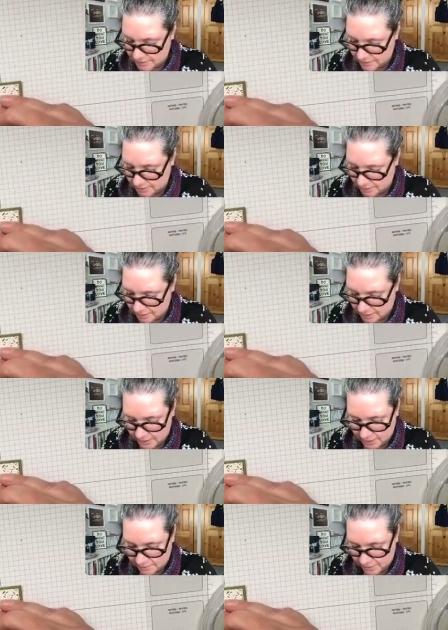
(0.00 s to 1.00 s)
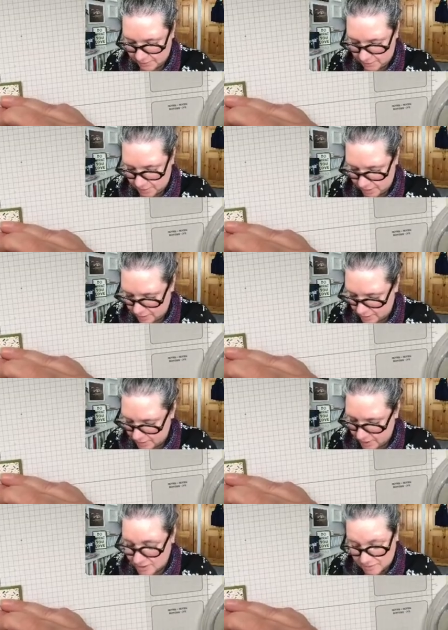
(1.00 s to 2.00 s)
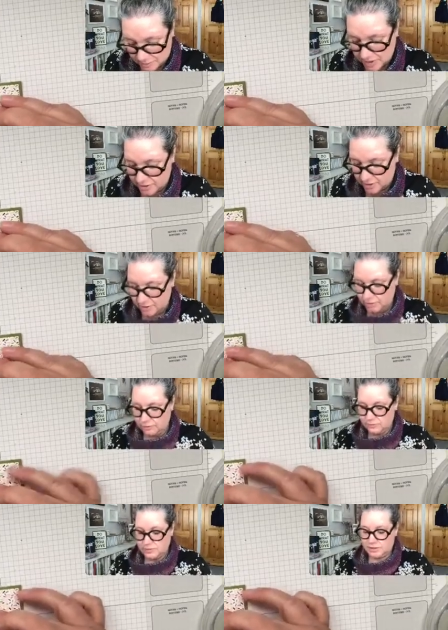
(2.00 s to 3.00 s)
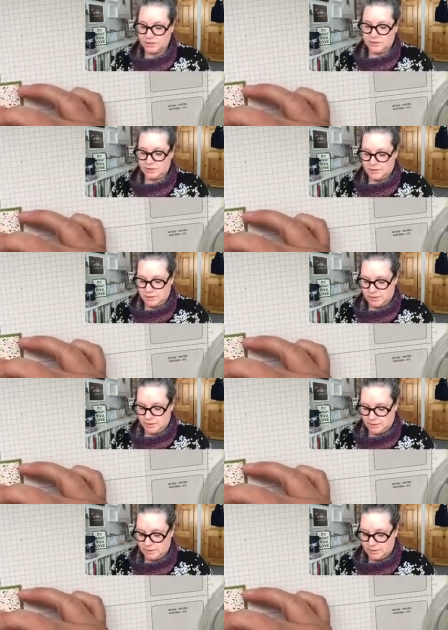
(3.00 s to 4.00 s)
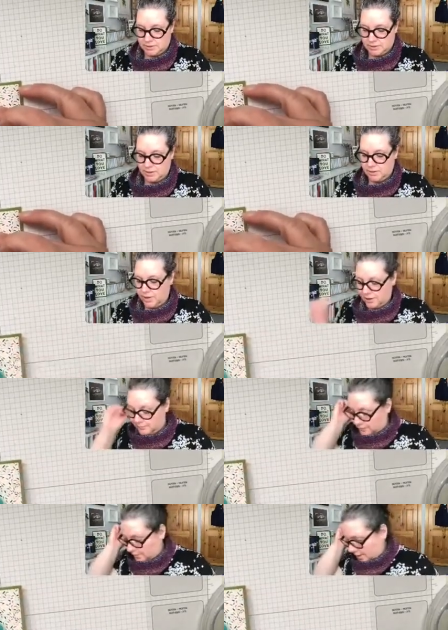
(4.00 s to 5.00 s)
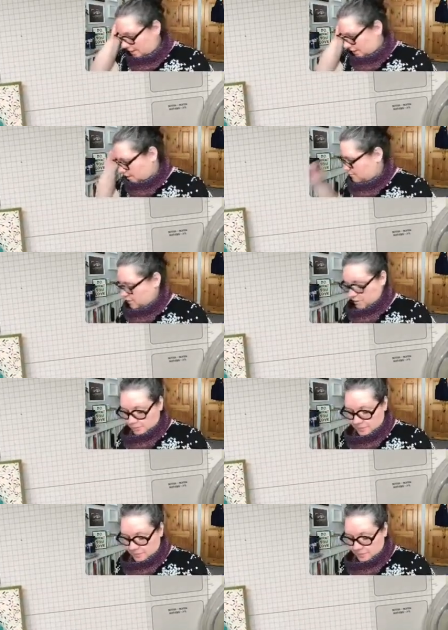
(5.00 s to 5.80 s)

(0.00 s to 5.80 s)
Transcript: it line up even better. It's pretty darn close. Okay, I think I'm going to use